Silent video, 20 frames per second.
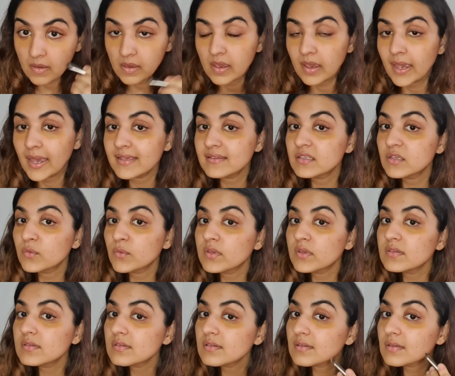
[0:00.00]
As you
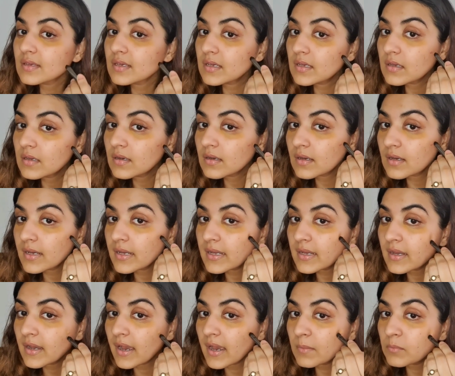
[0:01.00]
can see,
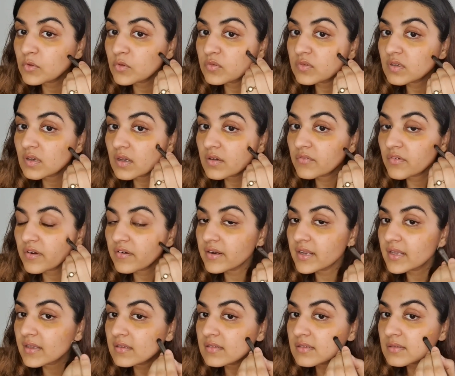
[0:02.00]
like, I'm using a
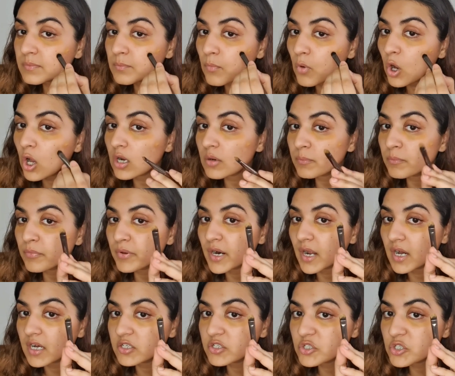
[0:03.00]
very small
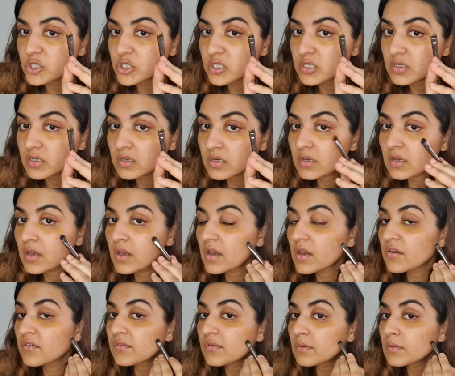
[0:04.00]
brush
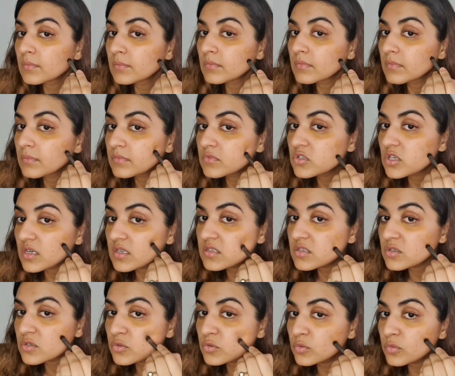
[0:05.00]

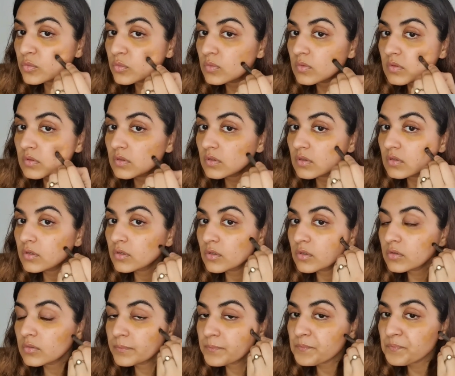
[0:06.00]
just to,
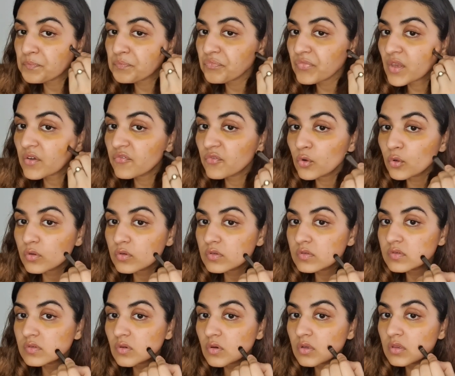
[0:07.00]

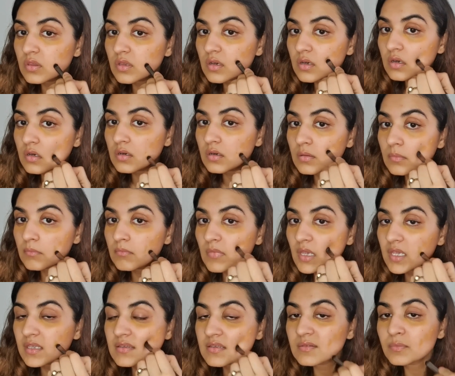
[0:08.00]
focus on the
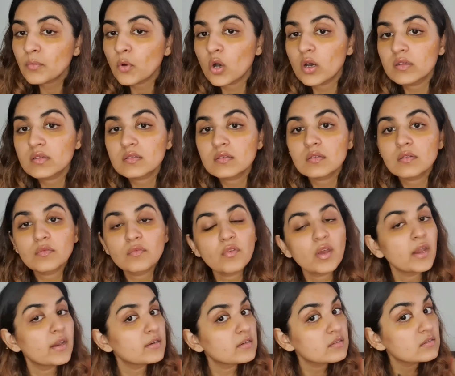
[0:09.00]
main spots
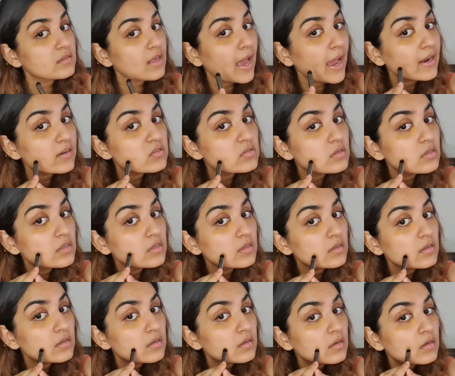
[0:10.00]
where it is actually
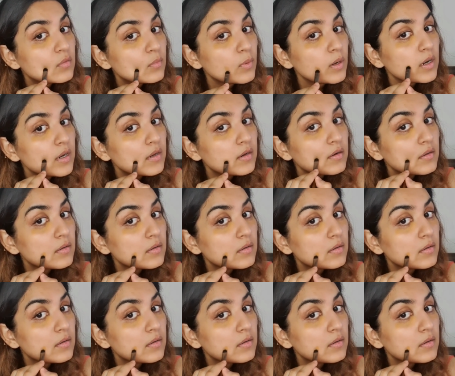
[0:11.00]
required.